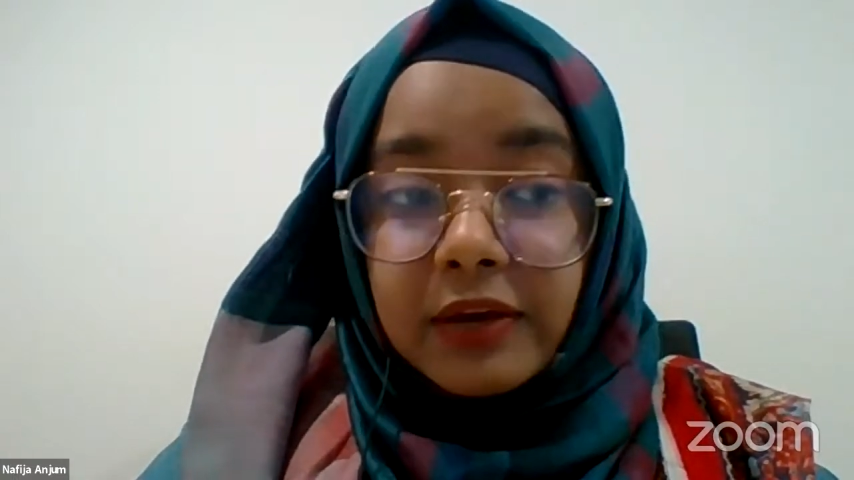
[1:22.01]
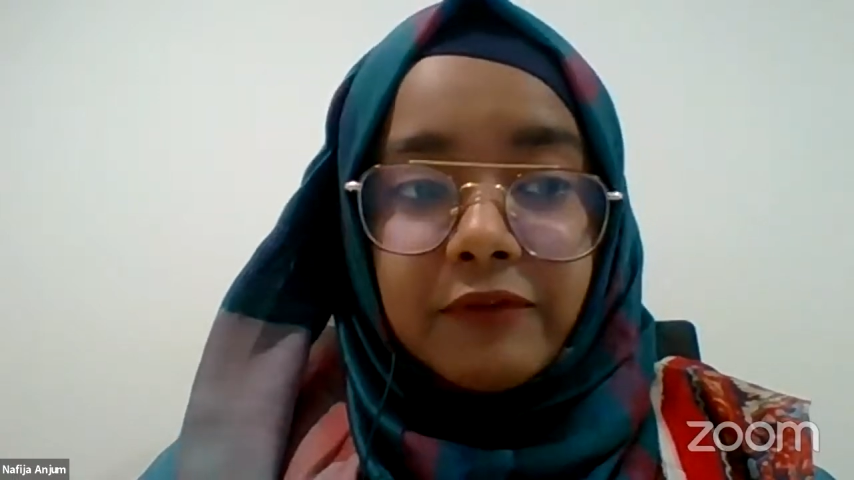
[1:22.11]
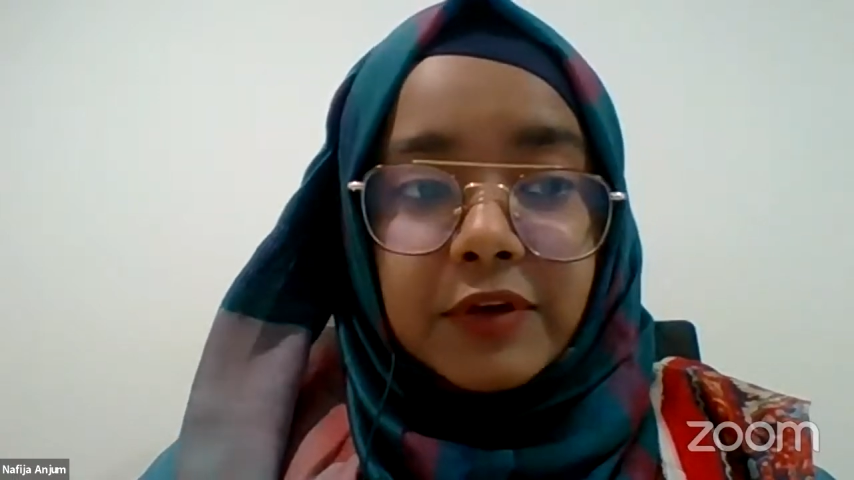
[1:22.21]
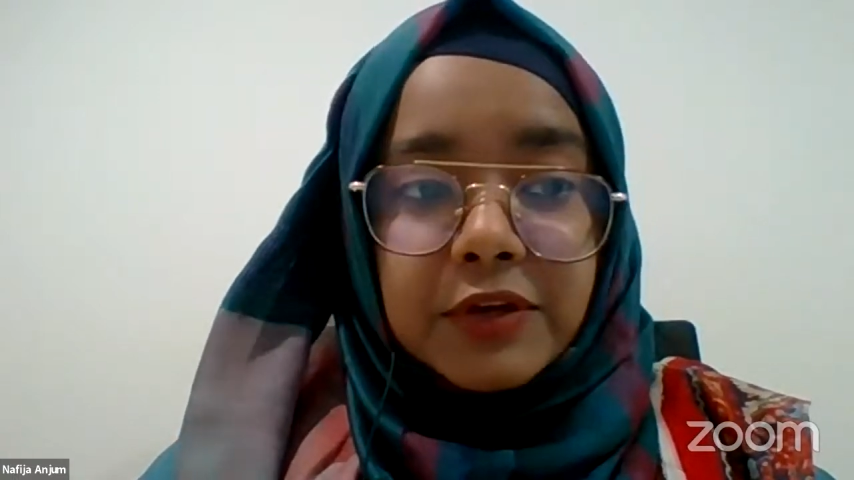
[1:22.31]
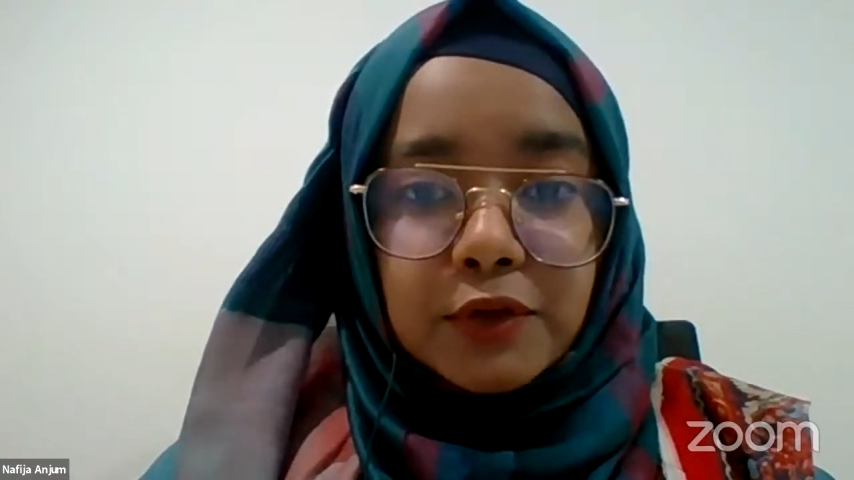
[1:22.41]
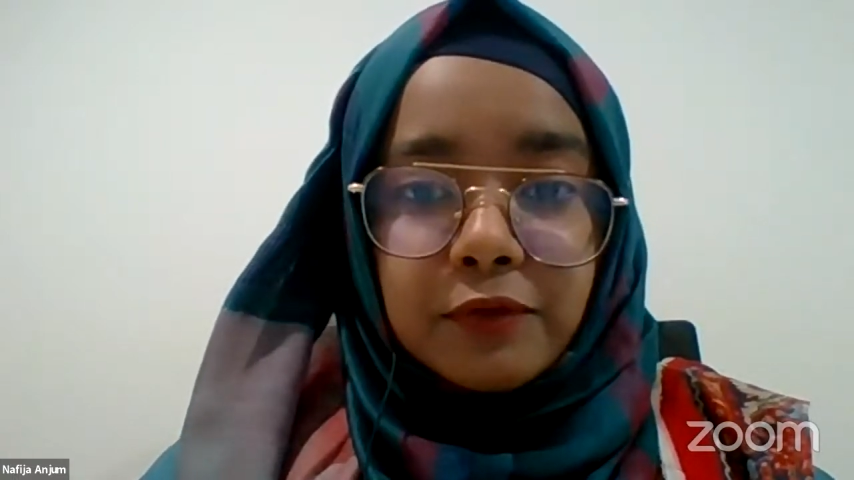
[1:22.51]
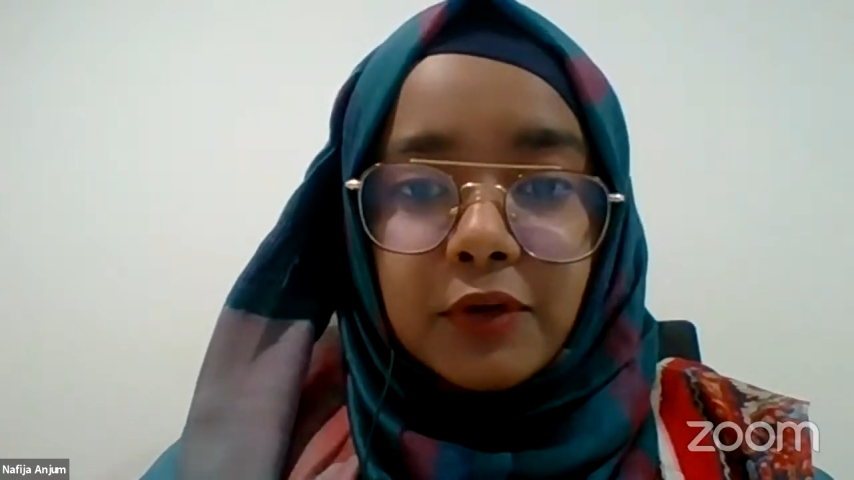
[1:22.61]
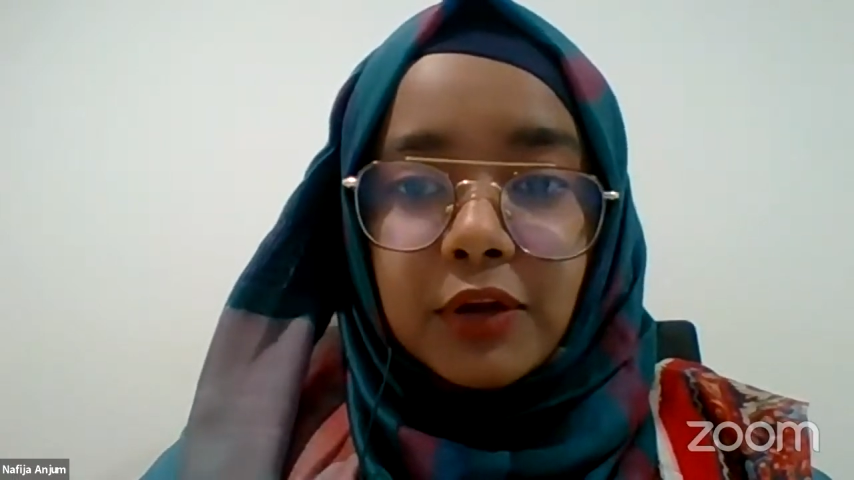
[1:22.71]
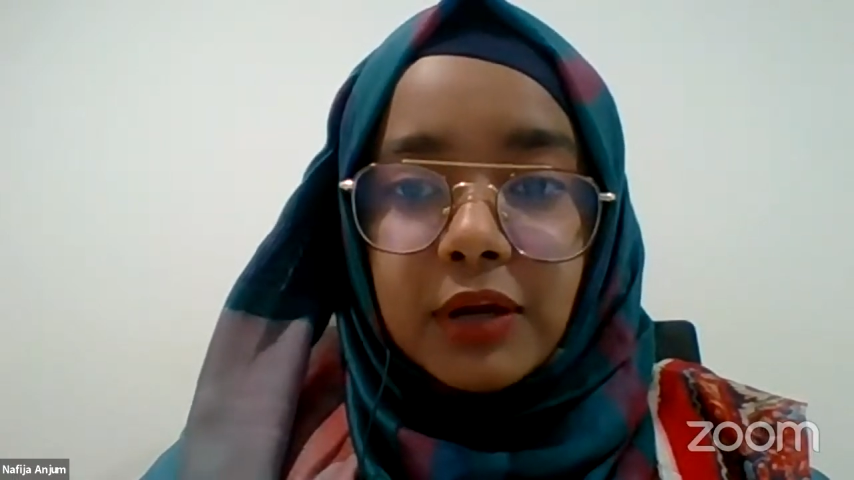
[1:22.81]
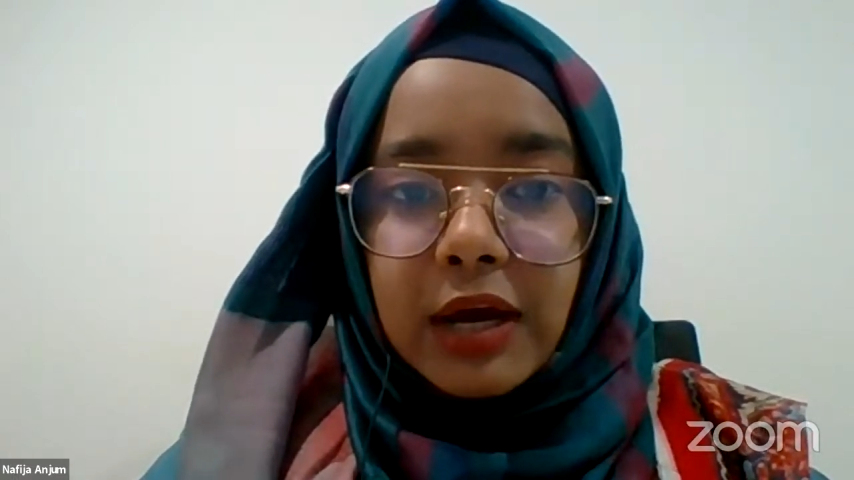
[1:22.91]
first of
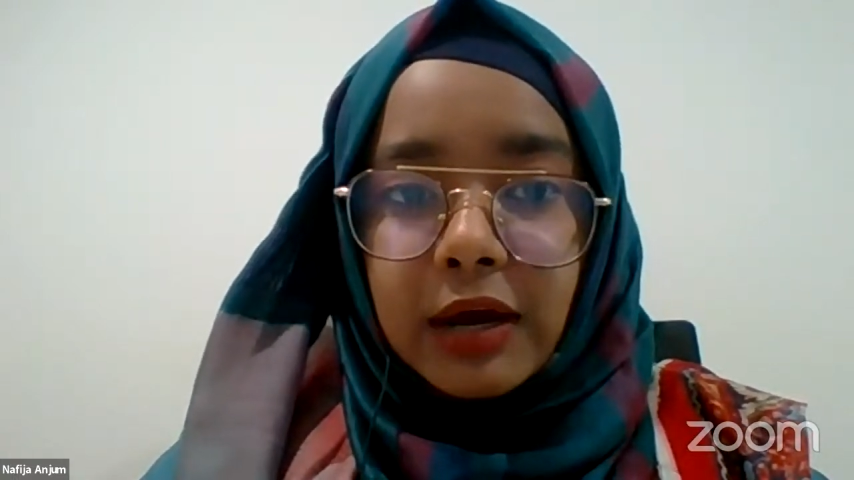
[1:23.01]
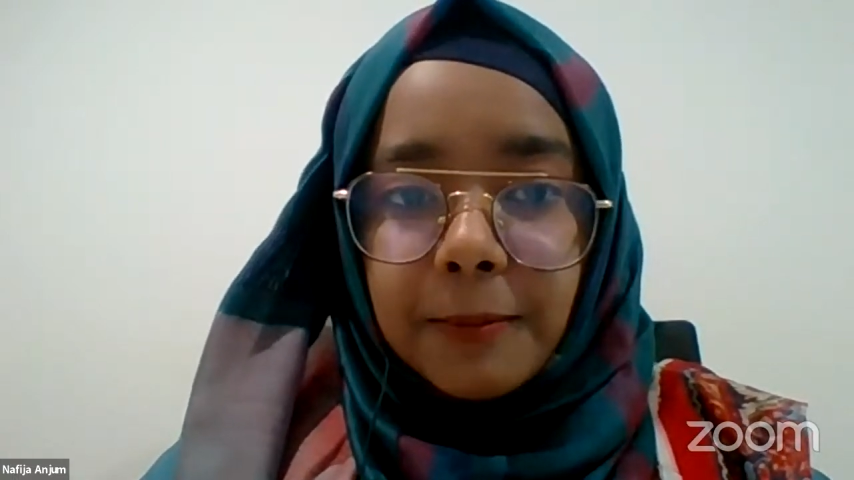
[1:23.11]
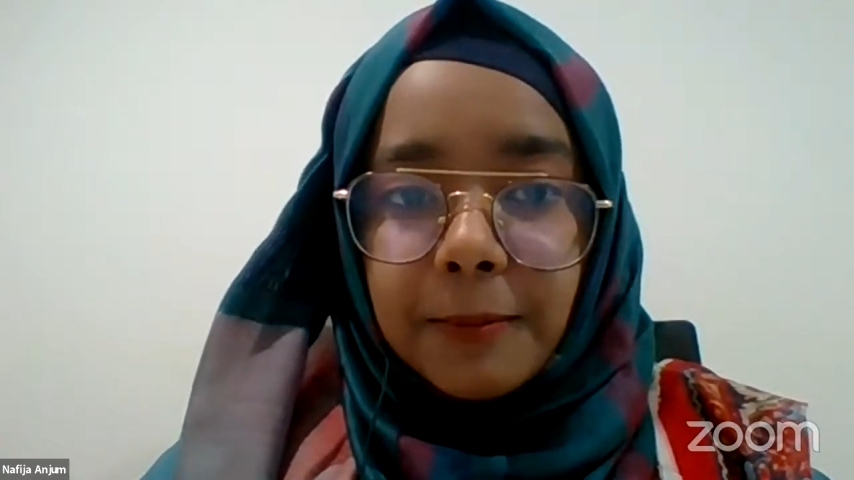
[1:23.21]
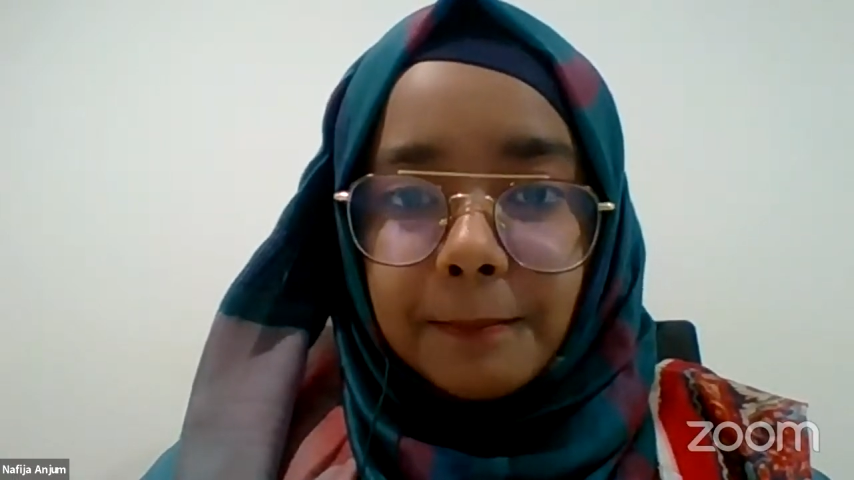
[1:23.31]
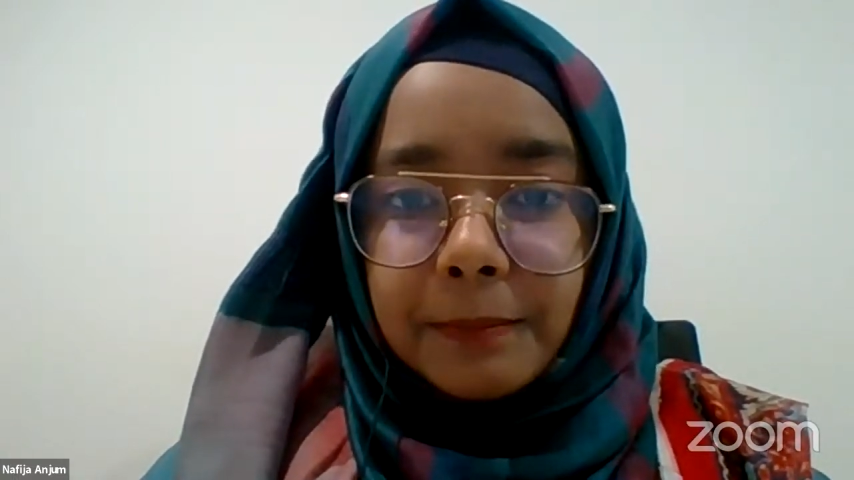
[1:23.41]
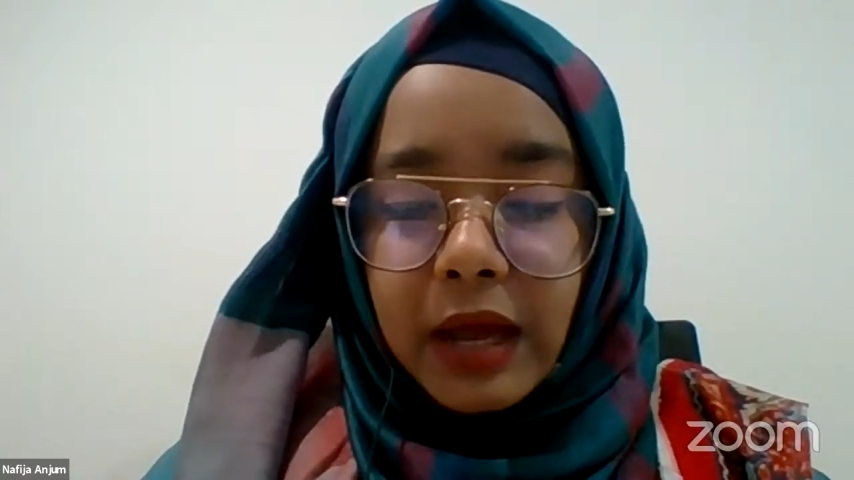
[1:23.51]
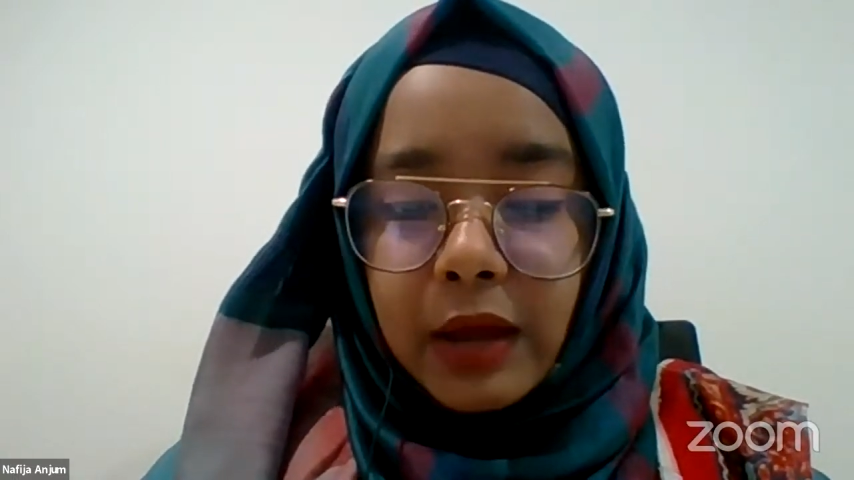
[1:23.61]
all, I